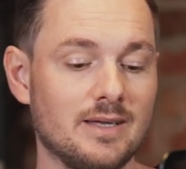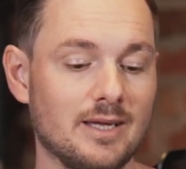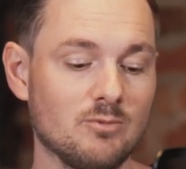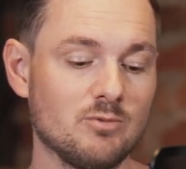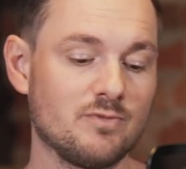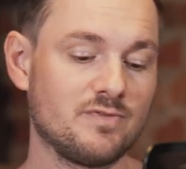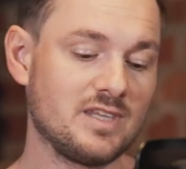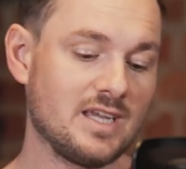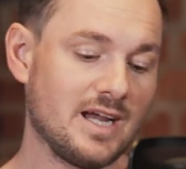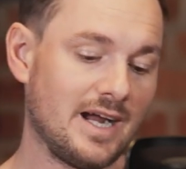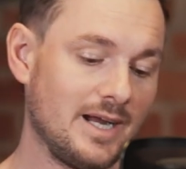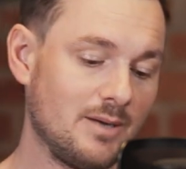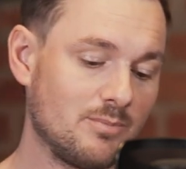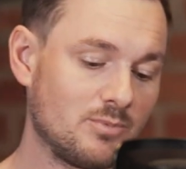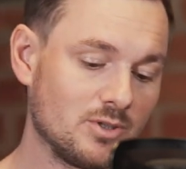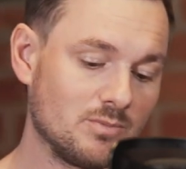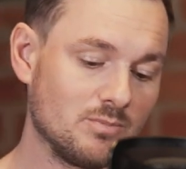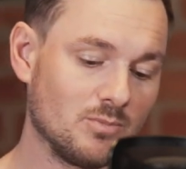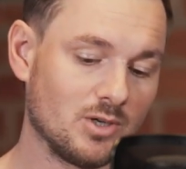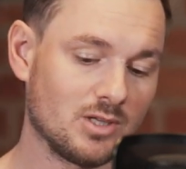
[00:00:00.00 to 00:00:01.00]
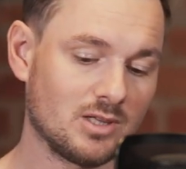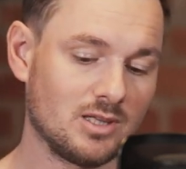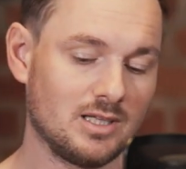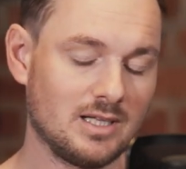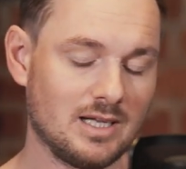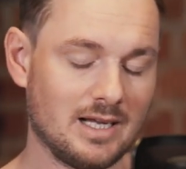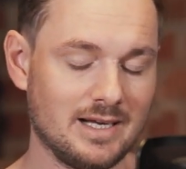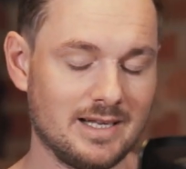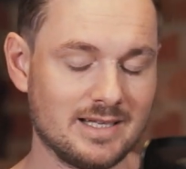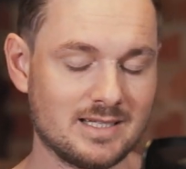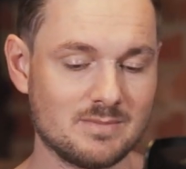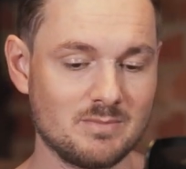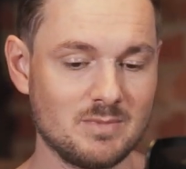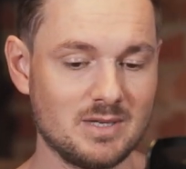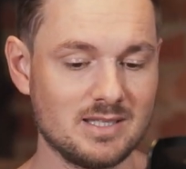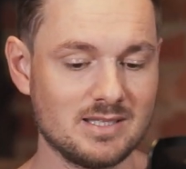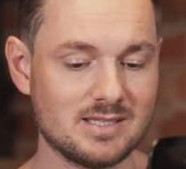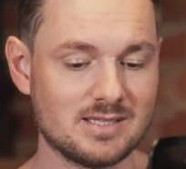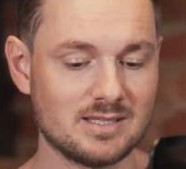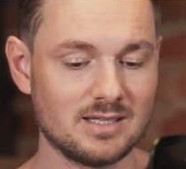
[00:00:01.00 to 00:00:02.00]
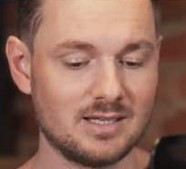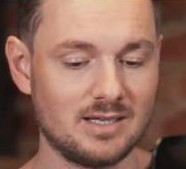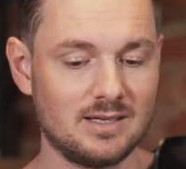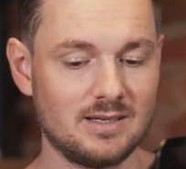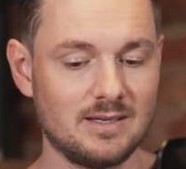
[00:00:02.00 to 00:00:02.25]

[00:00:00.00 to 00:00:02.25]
And with the hybrid model, Alex means